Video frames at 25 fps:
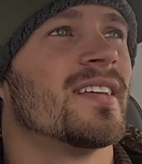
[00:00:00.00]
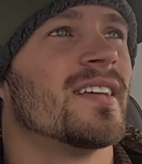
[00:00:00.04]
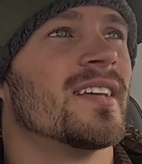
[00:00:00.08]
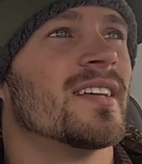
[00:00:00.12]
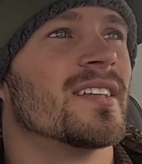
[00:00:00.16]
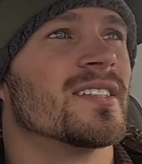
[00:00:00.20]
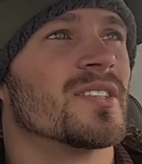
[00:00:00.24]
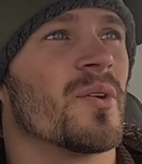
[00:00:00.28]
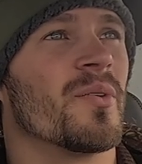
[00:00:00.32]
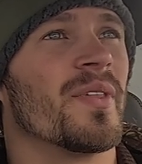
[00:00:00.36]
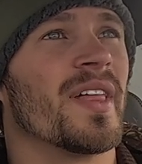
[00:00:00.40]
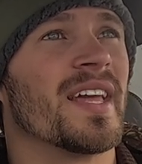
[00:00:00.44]

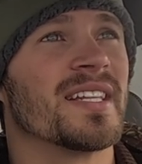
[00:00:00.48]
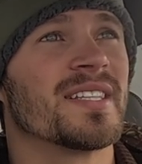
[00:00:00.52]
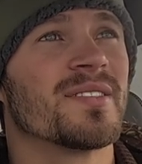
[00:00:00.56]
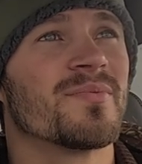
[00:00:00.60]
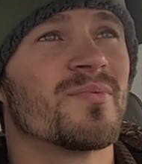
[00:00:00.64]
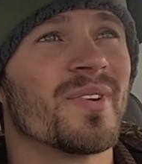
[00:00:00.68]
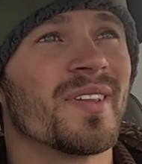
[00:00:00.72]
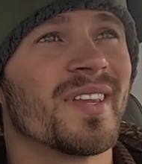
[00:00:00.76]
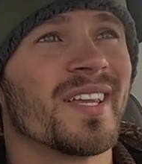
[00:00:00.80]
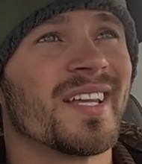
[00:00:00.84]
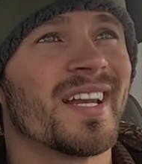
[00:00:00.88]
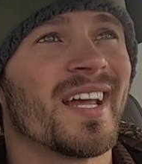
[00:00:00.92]
So that's
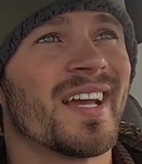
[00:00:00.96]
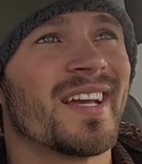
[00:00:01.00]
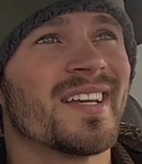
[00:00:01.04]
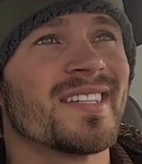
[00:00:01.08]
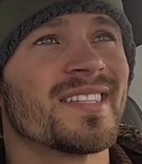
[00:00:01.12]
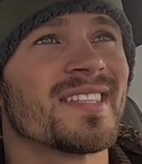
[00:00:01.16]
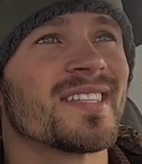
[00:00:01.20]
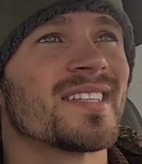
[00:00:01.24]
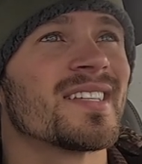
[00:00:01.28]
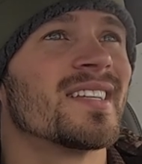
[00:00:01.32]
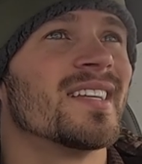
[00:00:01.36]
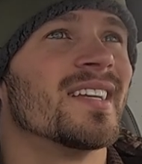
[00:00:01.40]
really
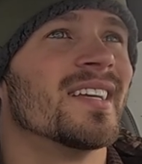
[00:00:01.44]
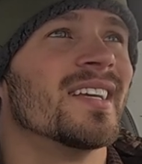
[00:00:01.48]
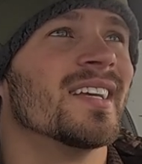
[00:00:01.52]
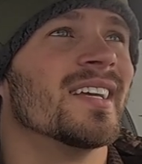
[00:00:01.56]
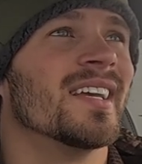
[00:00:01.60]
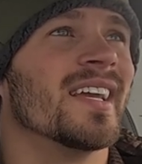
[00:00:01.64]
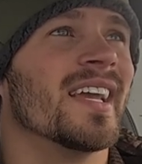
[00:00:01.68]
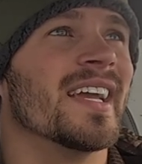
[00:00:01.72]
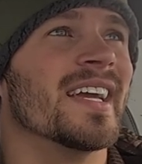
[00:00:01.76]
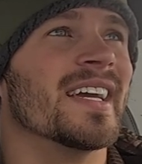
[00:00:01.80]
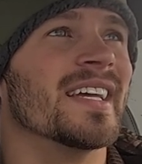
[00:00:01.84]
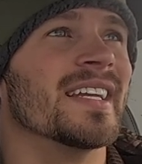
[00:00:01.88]
nice.
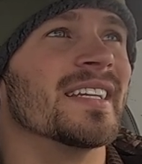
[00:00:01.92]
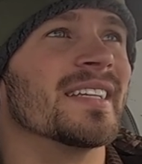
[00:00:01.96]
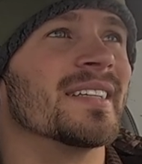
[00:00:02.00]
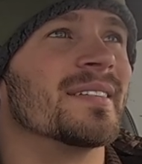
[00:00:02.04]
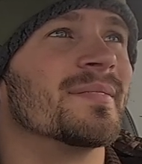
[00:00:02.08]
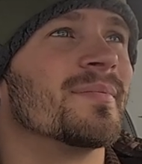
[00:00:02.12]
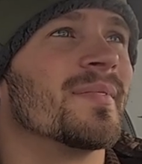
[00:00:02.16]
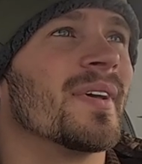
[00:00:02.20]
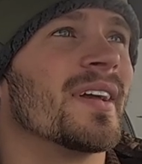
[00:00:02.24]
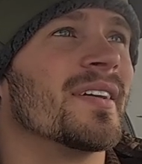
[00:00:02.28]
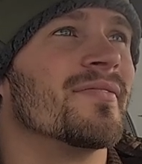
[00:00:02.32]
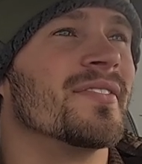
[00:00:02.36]
And
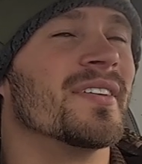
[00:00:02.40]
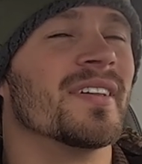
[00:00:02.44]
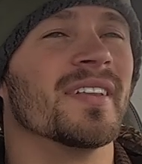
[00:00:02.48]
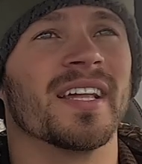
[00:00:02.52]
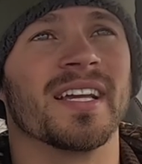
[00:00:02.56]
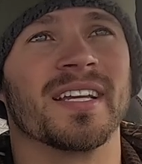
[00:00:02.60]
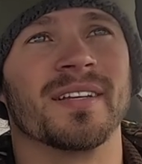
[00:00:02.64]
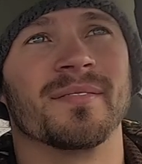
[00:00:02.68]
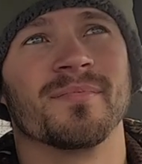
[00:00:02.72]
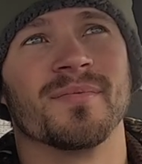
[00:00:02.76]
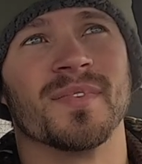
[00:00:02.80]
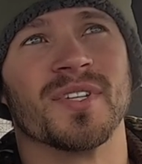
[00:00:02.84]
I feel
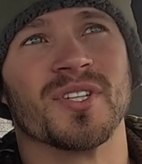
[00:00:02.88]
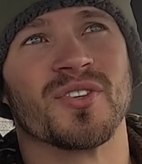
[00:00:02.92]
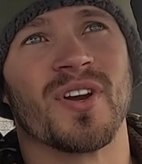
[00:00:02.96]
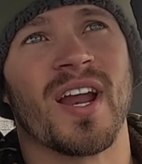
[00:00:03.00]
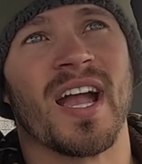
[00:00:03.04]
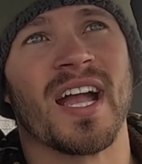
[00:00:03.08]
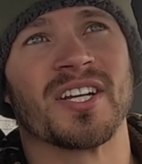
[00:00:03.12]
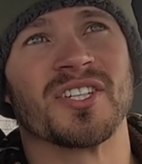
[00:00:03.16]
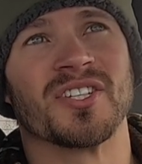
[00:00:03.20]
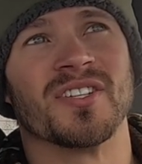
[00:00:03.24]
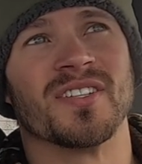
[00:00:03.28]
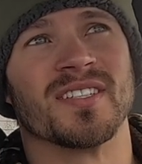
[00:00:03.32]
like the
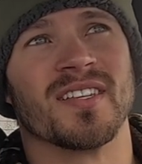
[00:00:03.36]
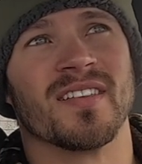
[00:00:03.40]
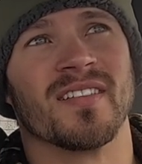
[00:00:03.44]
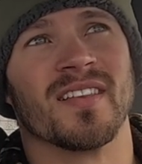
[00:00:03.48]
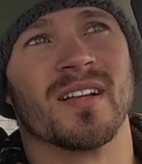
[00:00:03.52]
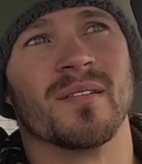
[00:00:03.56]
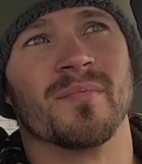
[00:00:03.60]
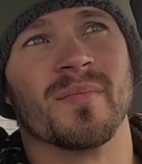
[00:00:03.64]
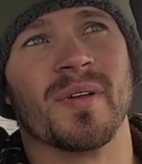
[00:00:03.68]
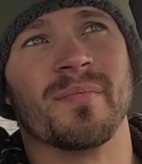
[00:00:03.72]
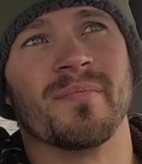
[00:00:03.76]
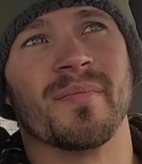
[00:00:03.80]
traction's a
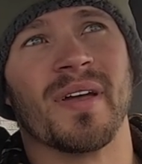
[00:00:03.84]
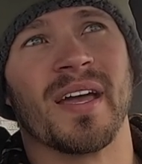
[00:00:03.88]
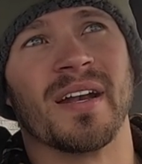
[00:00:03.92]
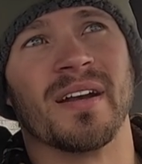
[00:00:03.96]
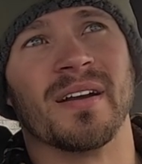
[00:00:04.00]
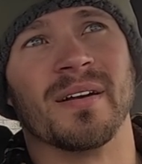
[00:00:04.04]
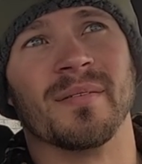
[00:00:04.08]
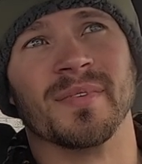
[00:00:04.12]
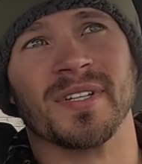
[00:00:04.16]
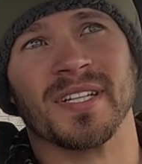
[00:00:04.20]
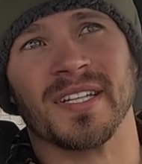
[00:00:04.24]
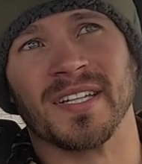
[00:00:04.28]
little bit
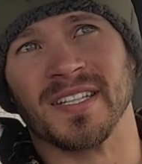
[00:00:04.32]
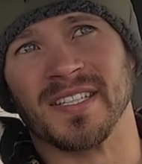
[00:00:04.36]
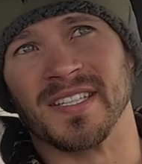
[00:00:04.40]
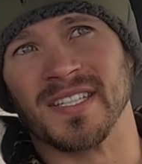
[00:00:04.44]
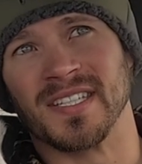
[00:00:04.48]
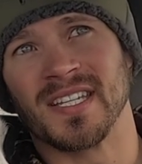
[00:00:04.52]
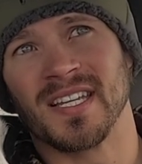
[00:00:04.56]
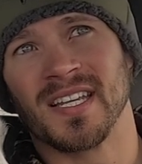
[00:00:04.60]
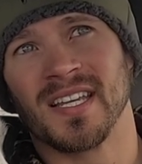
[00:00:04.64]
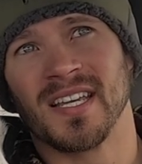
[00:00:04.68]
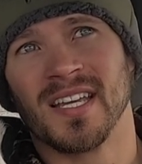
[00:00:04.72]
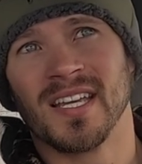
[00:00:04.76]
better
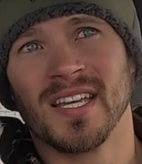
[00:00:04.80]
because